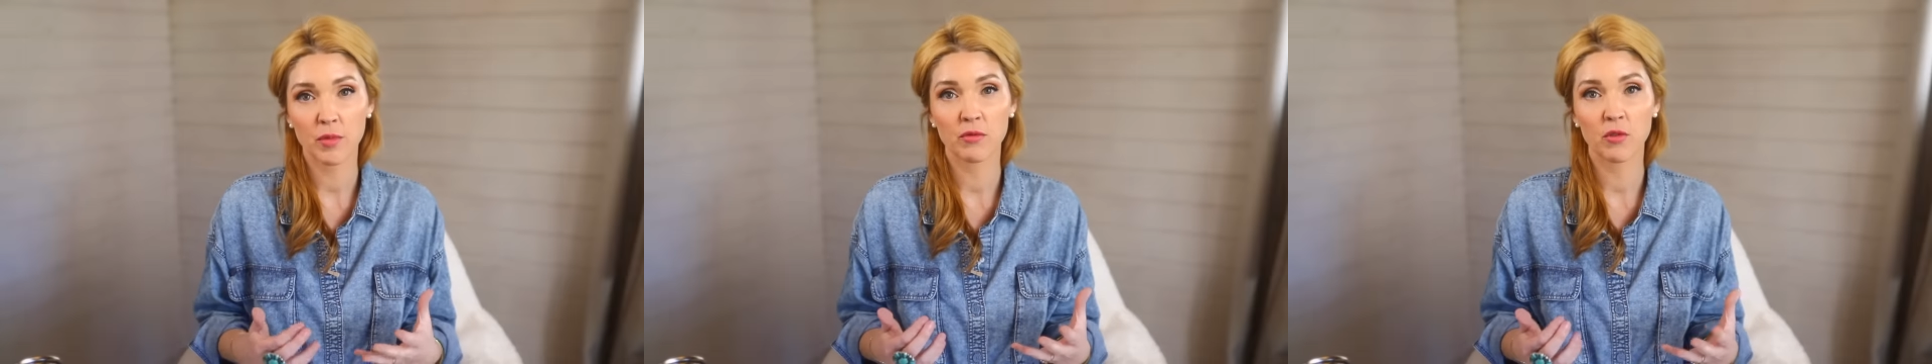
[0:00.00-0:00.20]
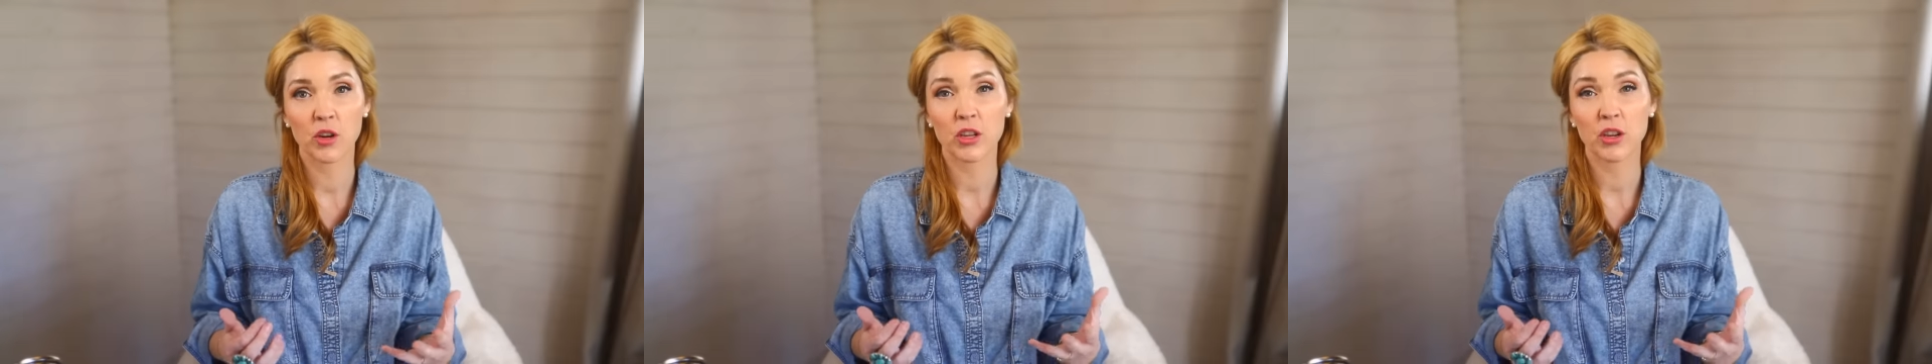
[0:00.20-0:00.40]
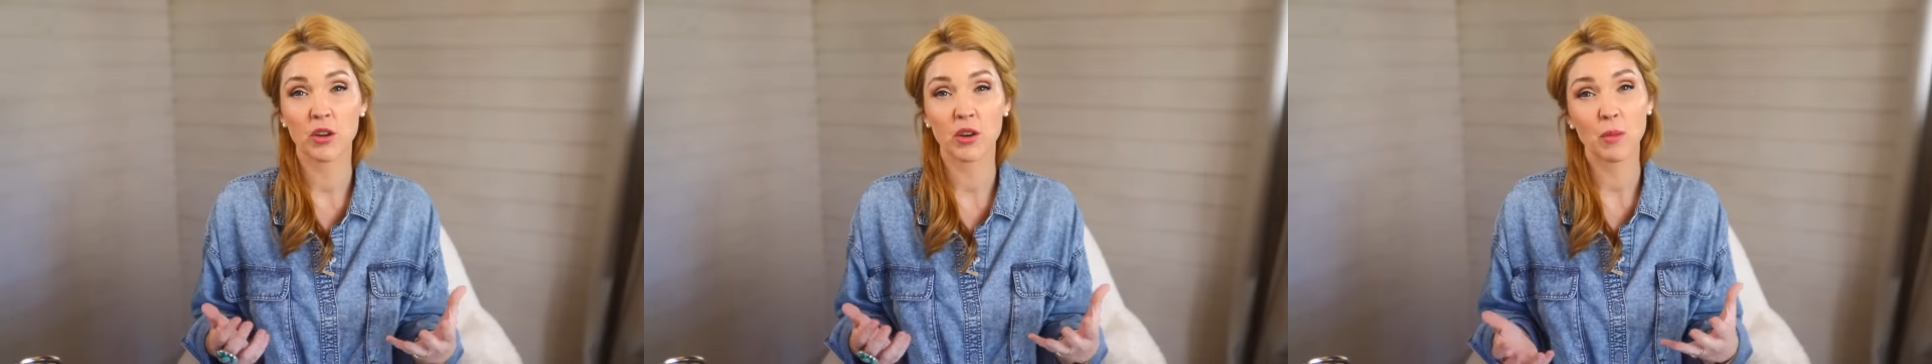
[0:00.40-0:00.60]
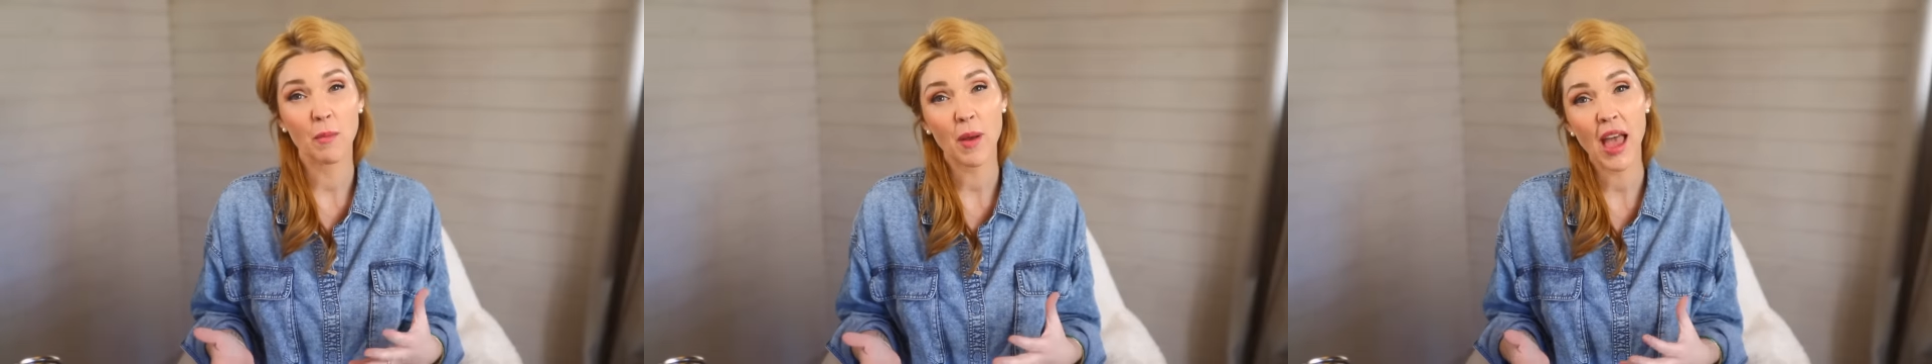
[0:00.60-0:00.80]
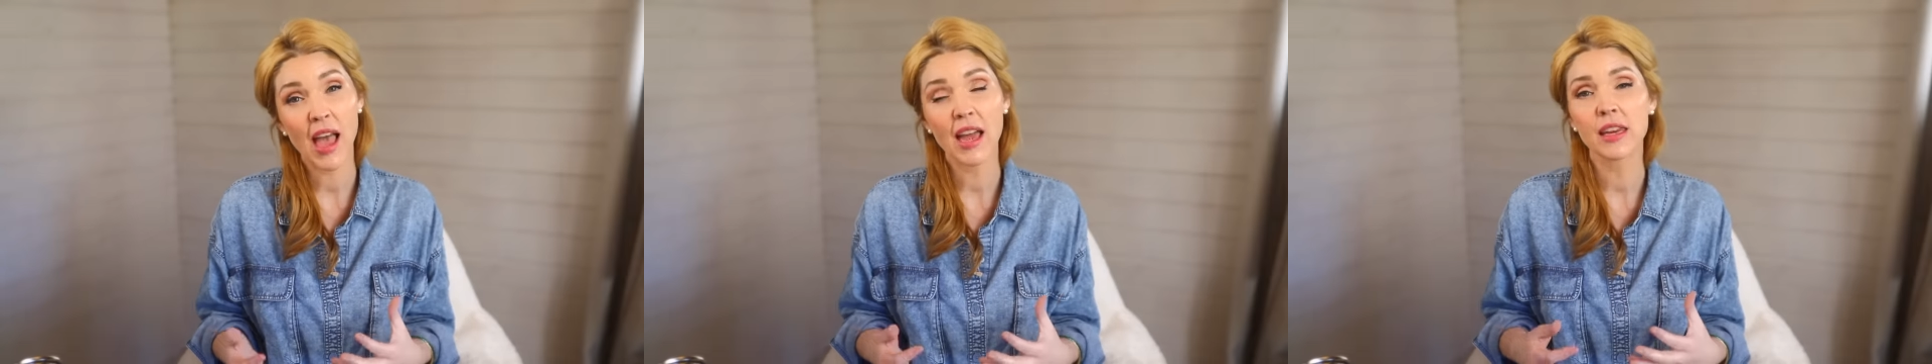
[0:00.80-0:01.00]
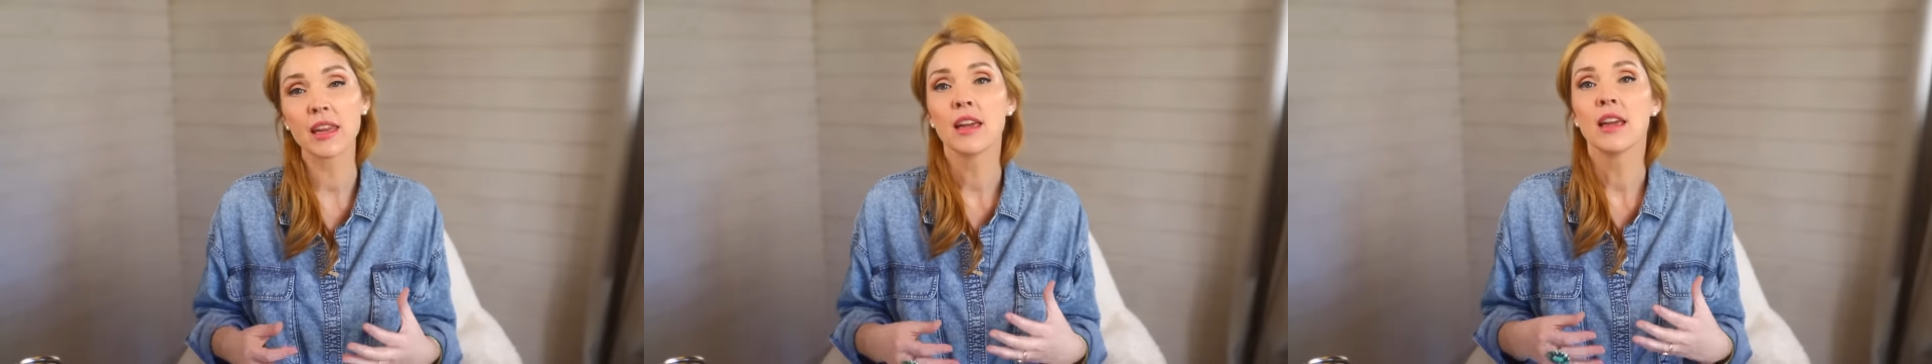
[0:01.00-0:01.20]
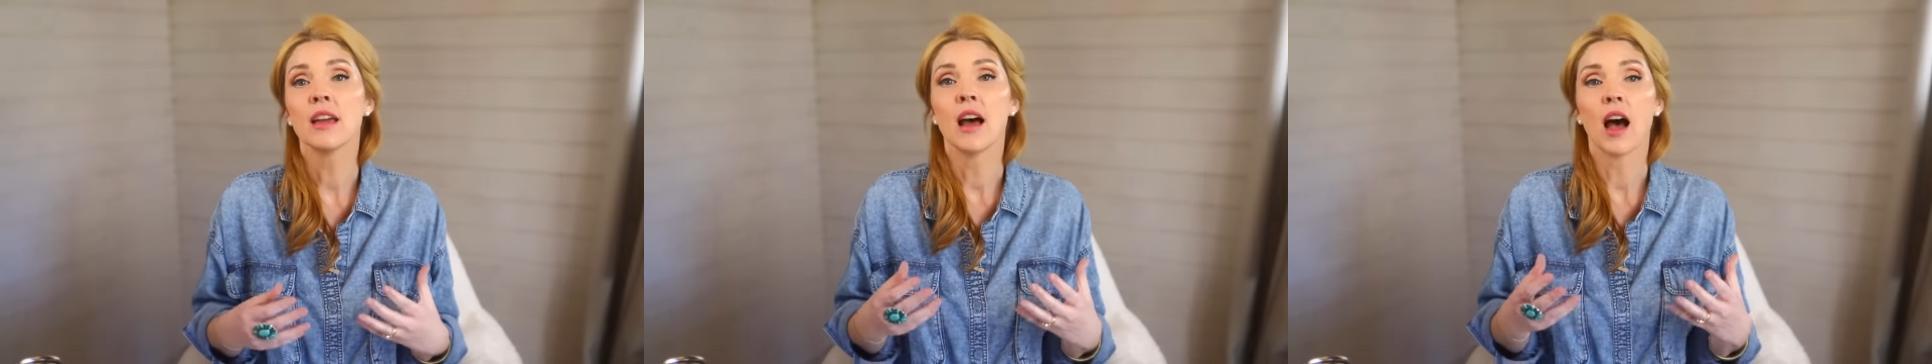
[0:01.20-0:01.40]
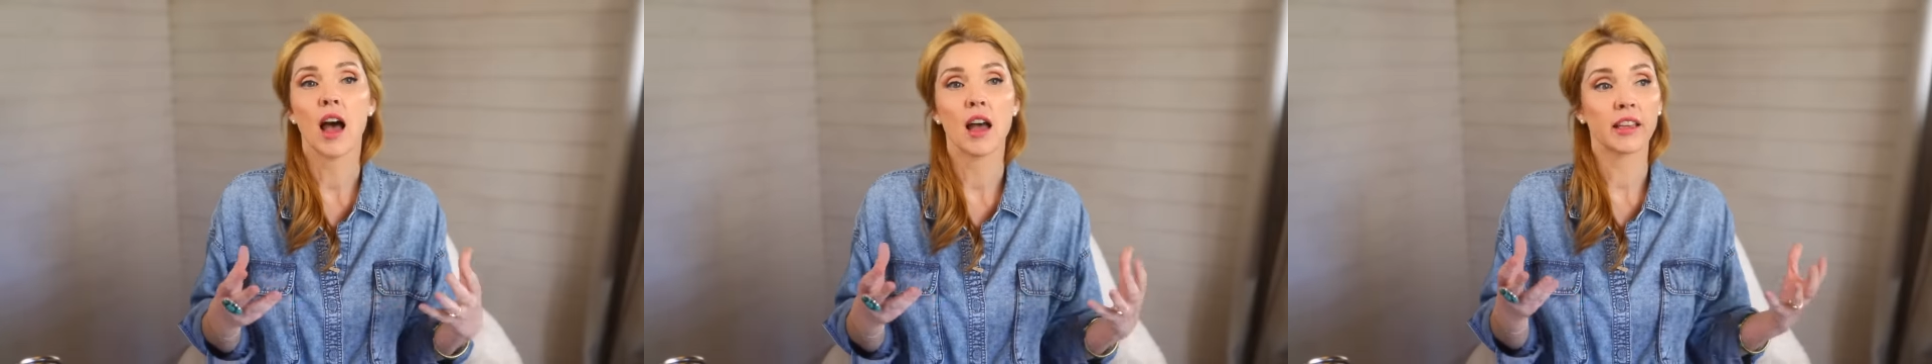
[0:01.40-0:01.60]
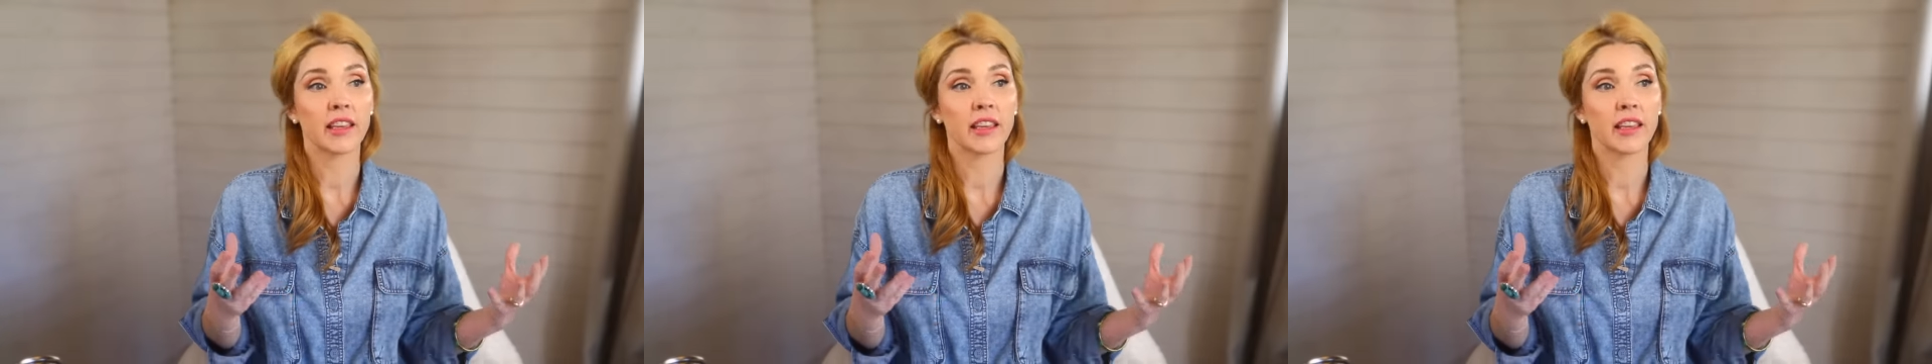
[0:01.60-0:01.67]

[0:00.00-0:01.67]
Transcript: before you go to bed, uh,